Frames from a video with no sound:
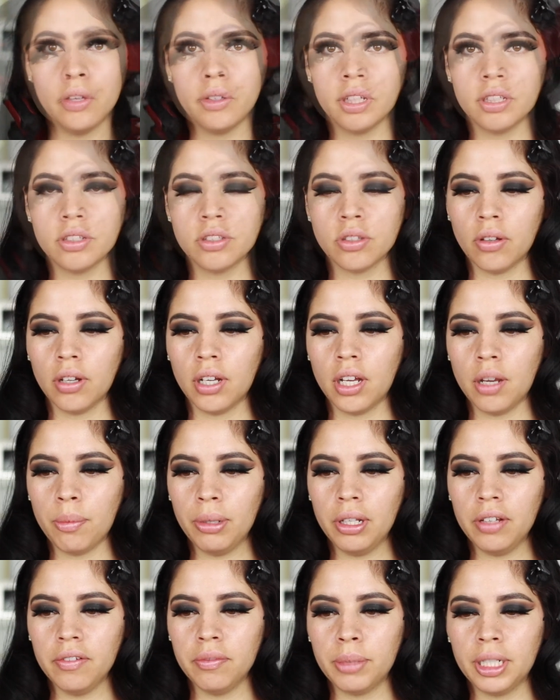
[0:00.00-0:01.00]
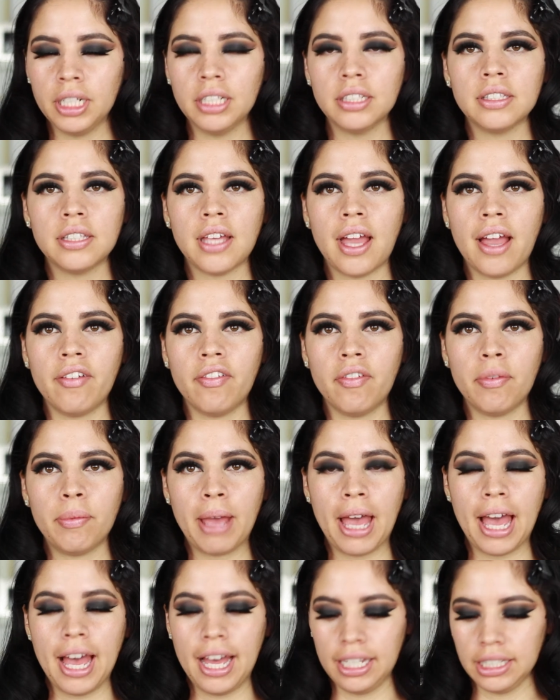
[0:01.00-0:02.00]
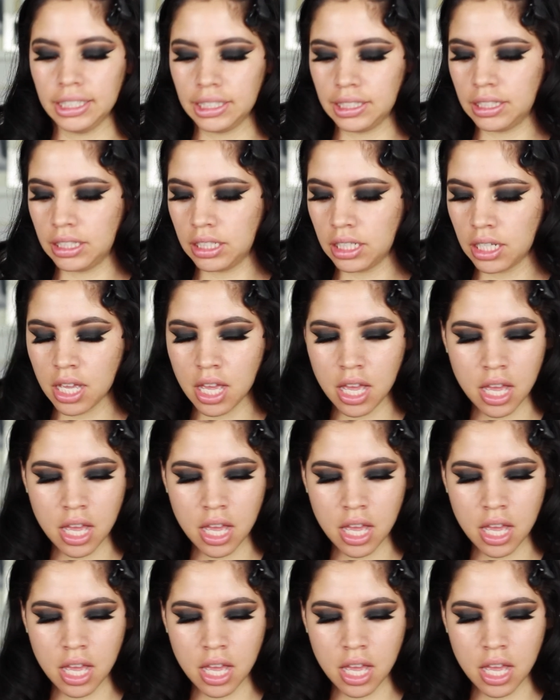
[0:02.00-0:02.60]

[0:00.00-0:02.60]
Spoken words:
Okay, so a couple of minutes have passed.